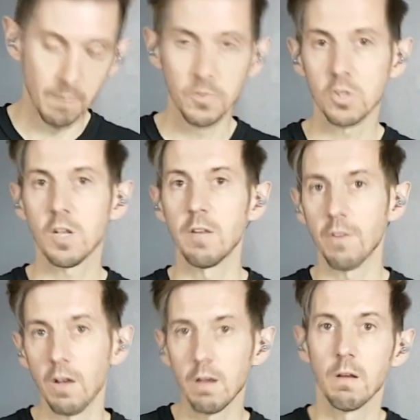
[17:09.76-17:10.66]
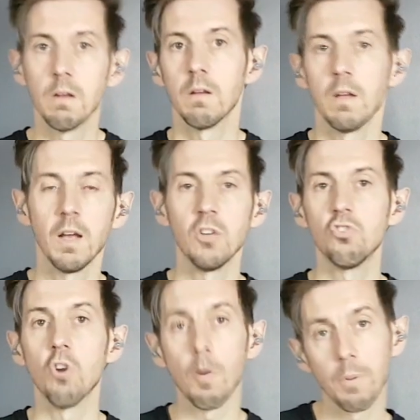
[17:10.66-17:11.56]
Just kind of a
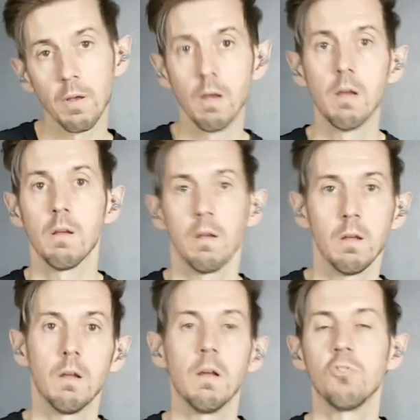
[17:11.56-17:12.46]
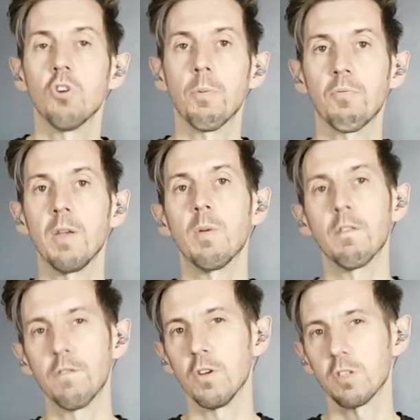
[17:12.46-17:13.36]
drop. Drop 3 where the
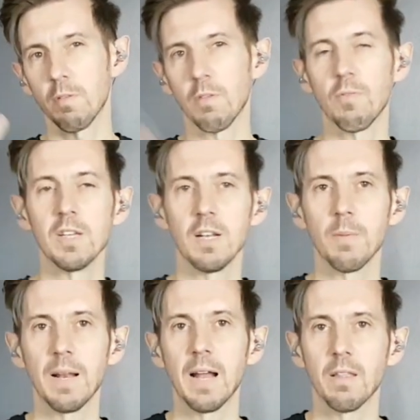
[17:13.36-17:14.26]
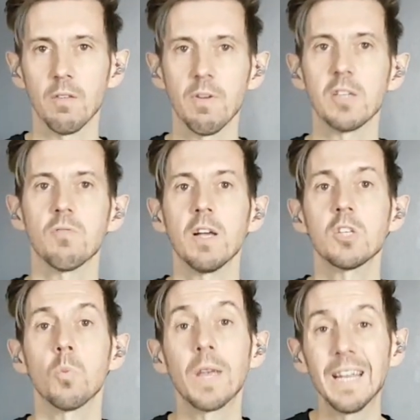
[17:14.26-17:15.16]
first of the 3 is a little bit louder than the rest. Alright,
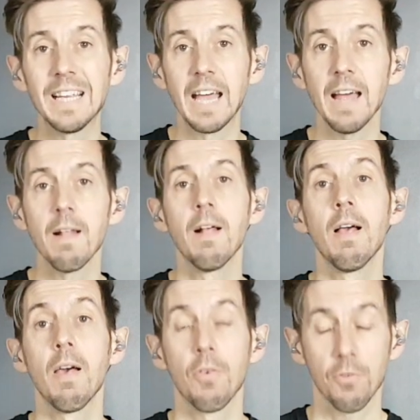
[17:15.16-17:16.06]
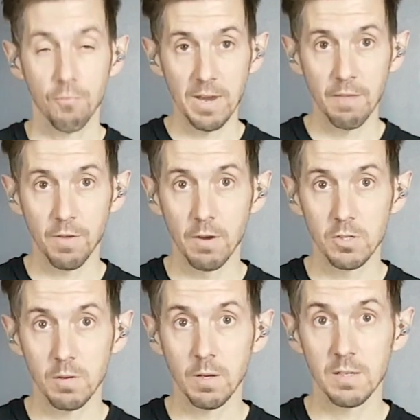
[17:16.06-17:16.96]
so we're going to get 3 of those
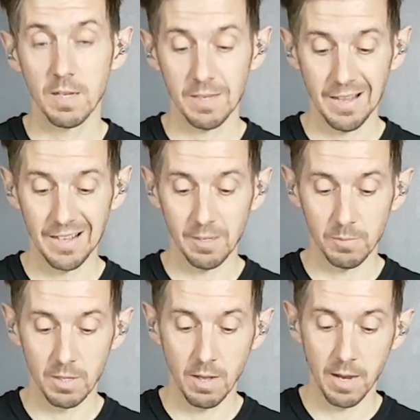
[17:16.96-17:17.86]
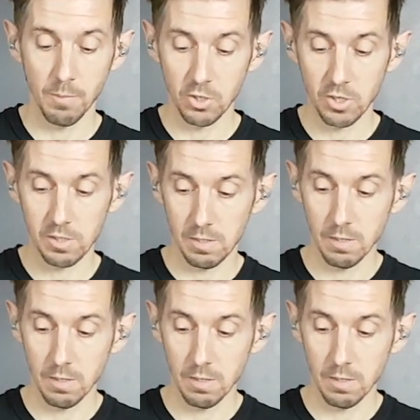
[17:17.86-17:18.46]
because that adds up to 9, which is.